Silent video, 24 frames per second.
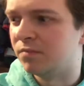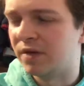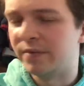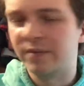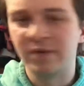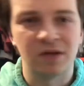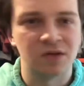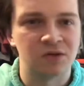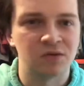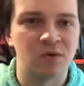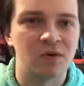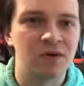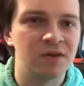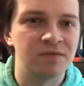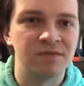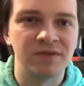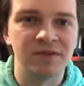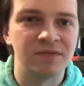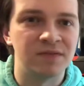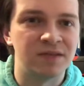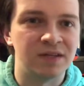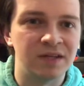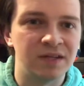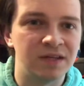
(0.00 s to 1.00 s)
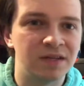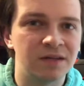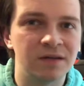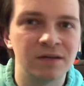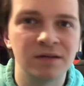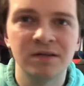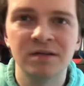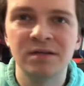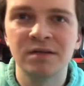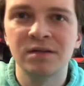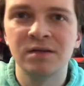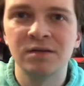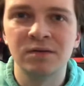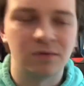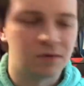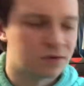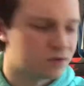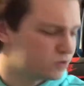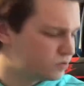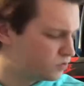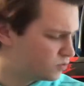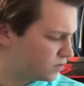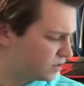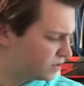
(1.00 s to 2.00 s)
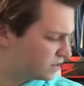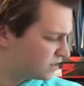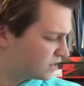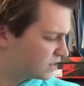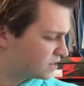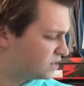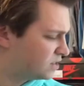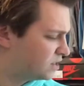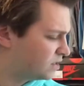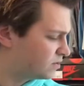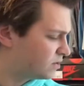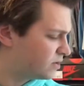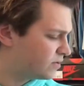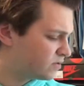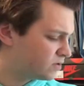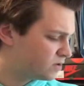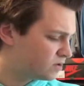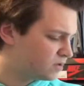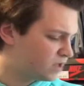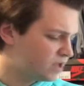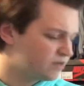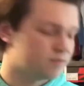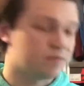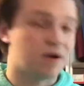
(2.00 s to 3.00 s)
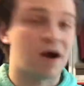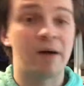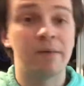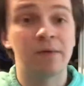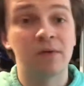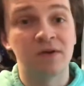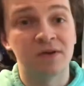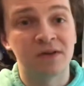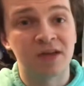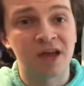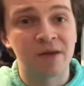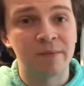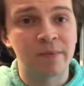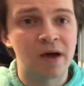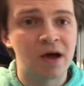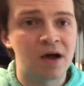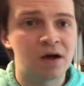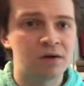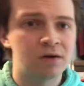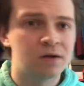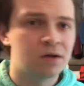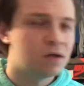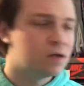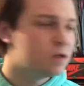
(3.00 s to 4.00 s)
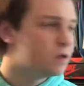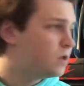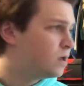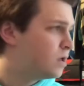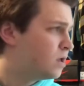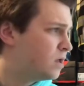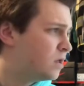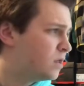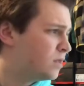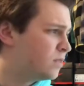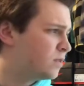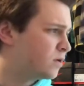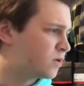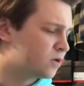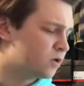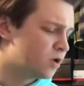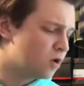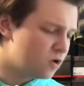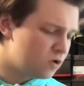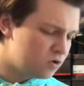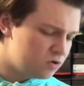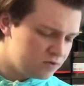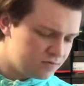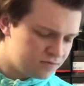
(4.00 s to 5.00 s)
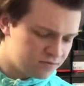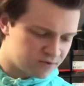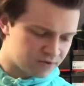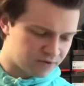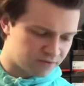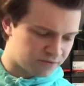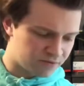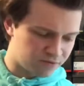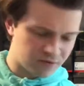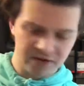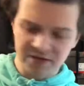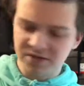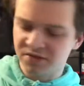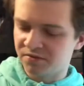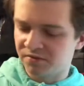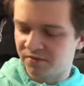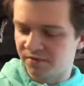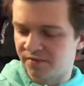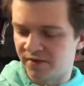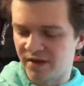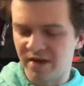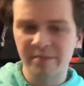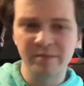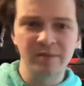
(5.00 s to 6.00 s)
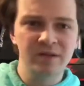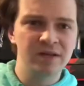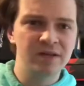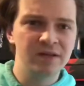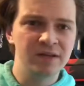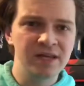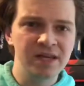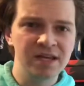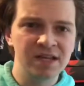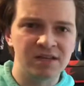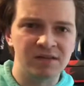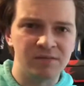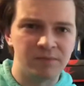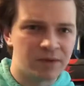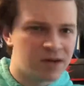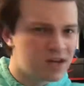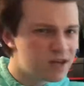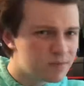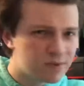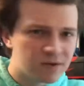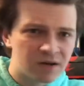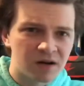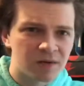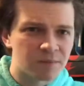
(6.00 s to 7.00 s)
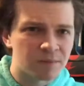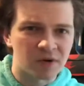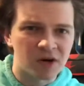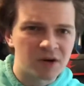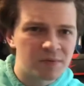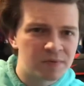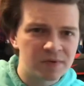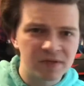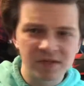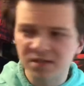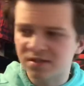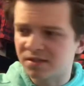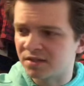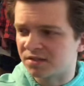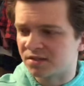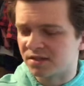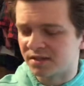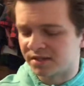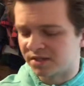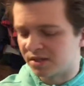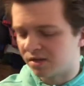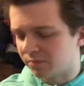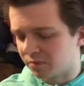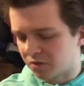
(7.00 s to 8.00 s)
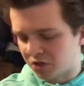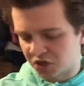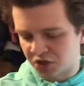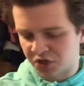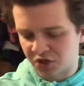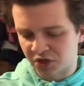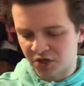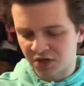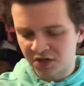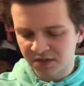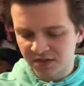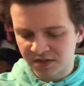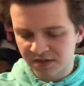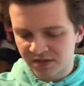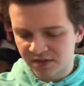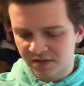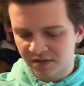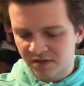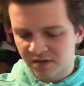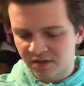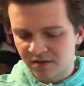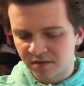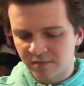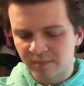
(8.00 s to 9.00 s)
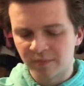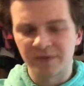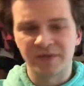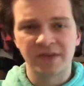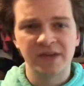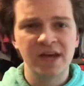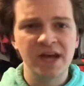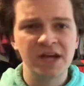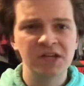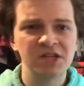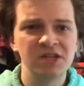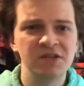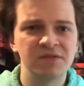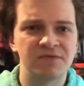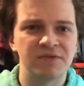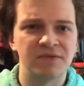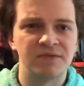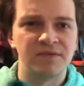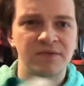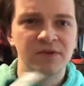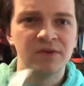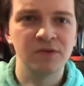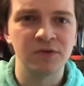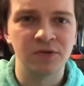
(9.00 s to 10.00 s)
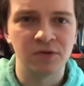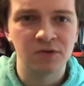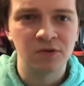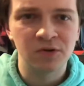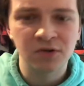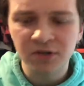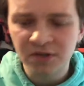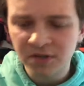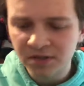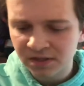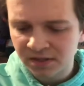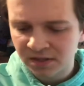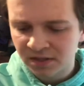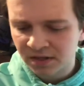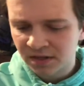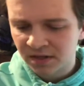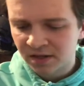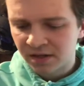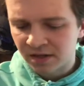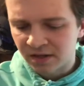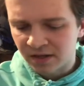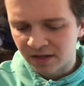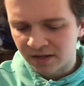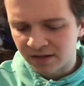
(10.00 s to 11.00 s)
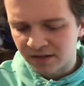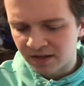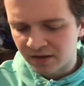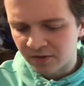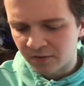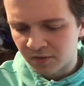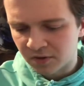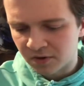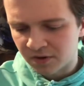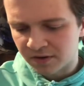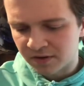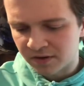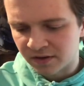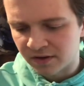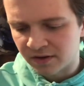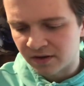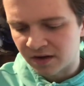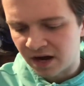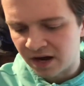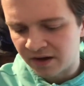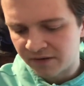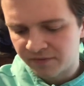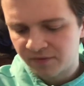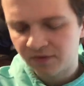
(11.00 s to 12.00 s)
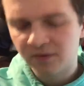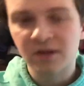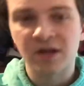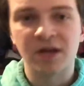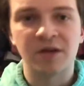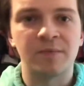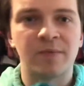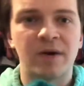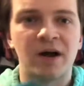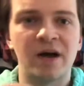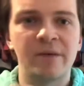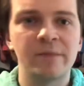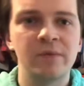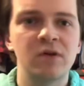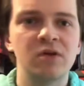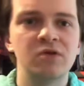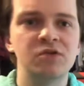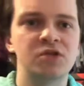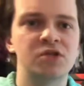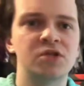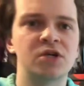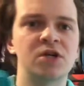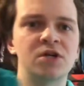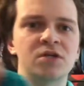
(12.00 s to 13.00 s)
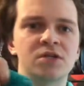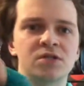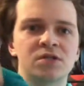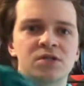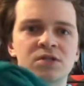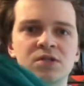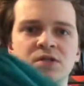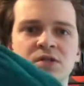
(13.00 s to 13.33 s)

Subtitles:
like 2015 or 2016, whenever Life Pablo came out, the code for the friends and family leaked. It may have been on purpose just to sell more shirts, but they actually fulfilled the orders, and they were the I Feel Like Pablo shirts